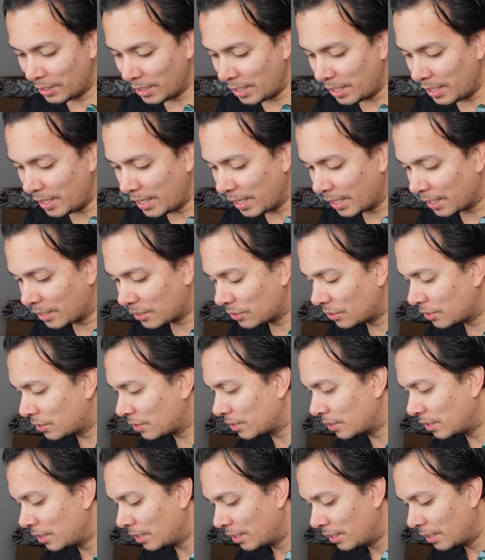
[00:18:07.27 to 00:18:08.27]
the
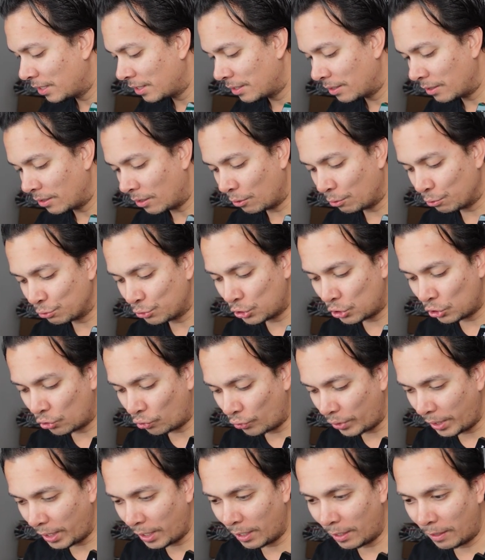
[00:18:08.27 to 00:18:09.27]
next ultra
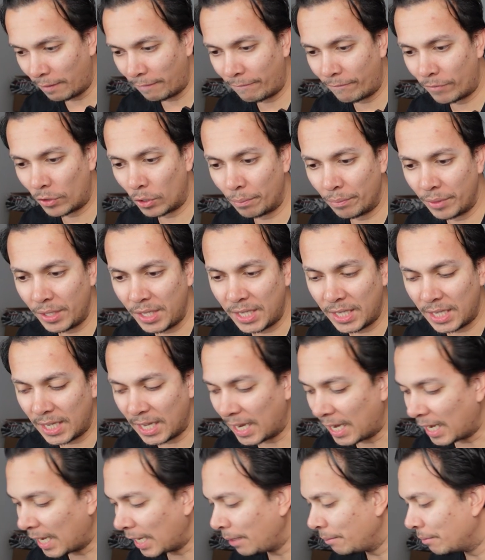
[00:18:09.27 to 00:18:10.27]
rare from the
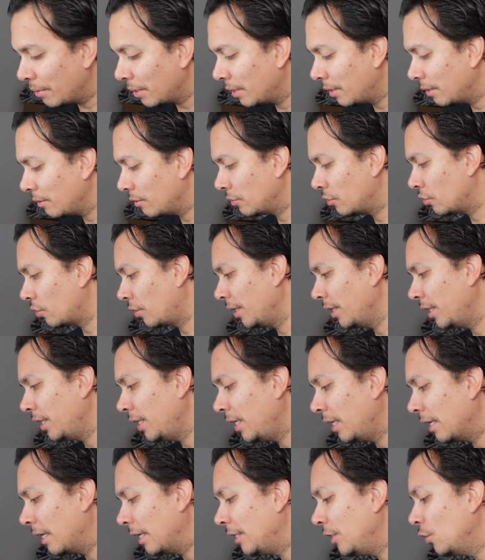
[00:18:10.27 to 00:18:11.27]
Kaiba, sorry,
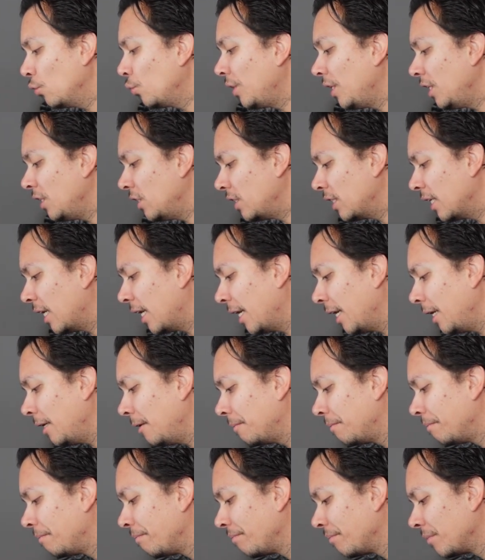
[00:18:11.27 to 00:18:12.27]
the uh, Yugi side
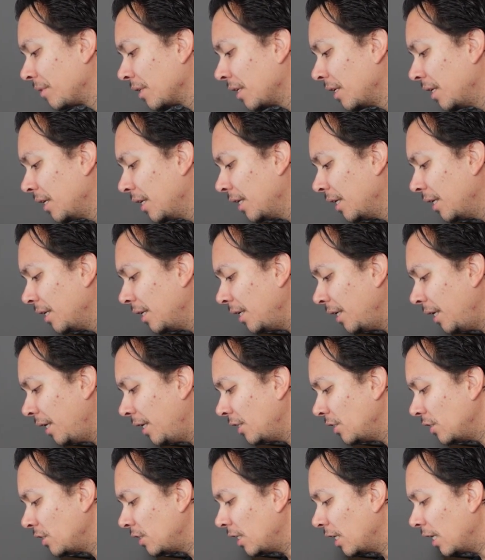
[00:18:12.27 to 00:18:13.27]

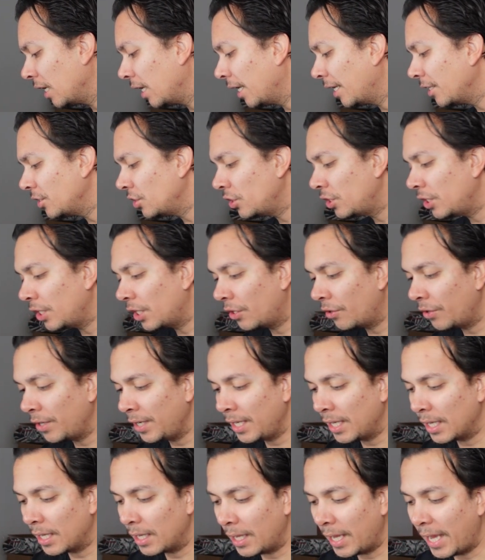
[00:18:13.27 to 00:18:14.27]
is the
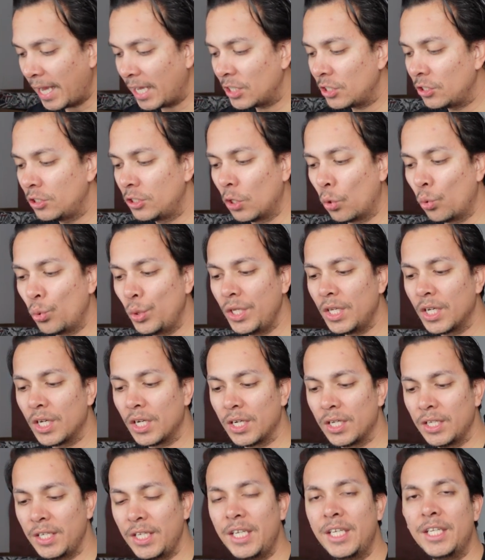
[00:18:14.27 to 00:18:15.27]
legendary
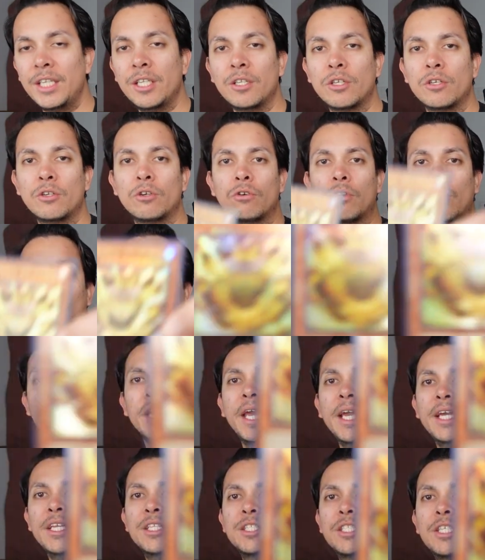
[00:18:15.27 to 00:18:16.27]
Exodia
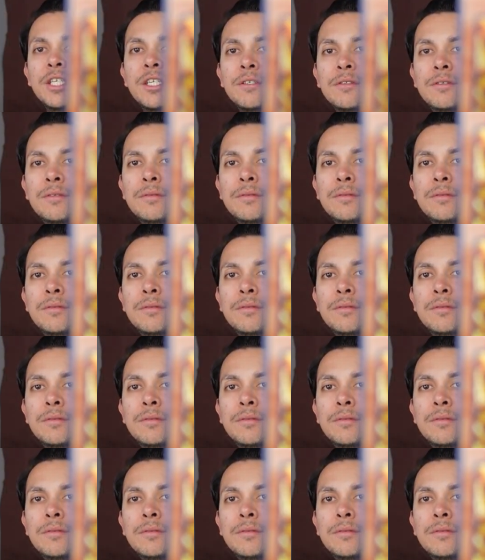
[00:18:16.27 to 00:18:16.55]
Incarnate.